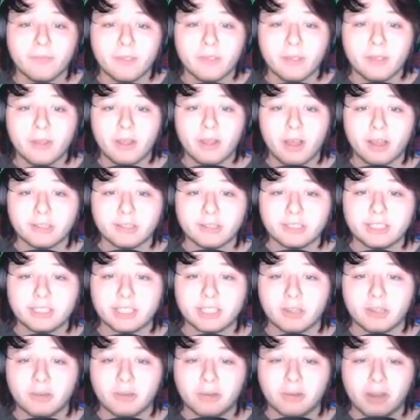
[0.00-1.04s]

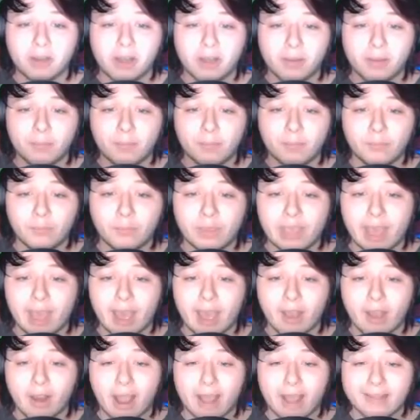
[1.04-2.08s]
until um, we
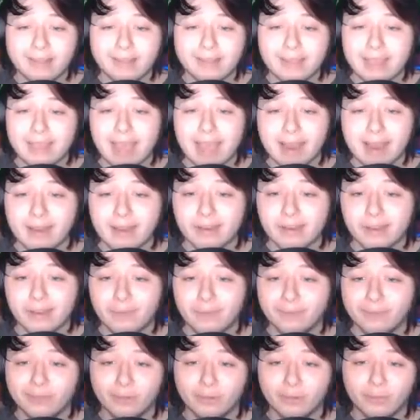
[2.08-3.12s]
are at the end
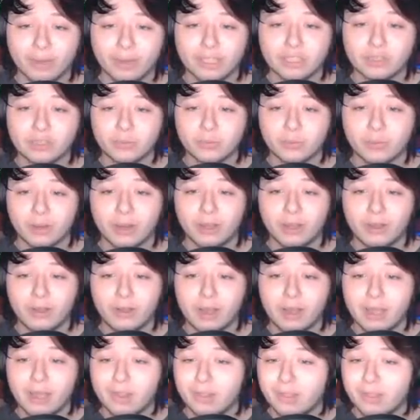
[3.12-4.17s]
of the red trail,
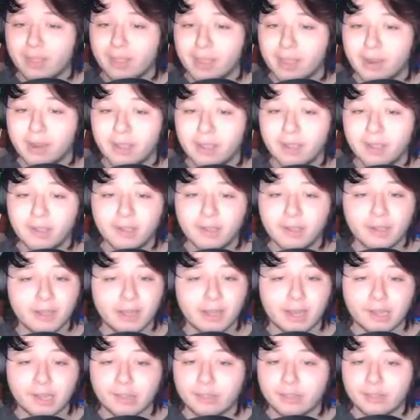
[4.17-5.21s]
and then
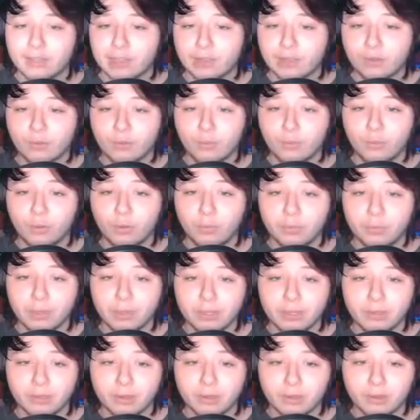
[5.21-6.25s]
I think we'll be
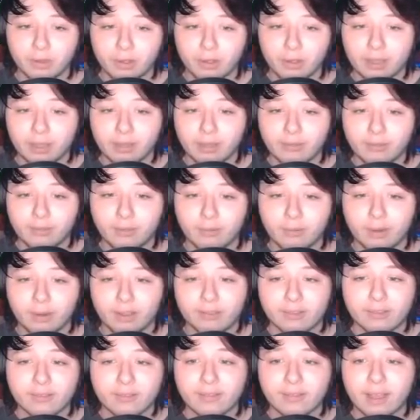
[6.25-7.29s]
good. Okay, so here it is.
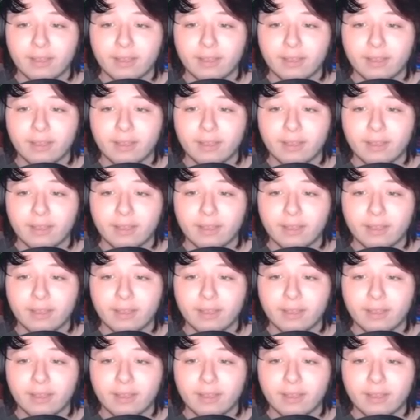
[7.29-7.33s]
It's either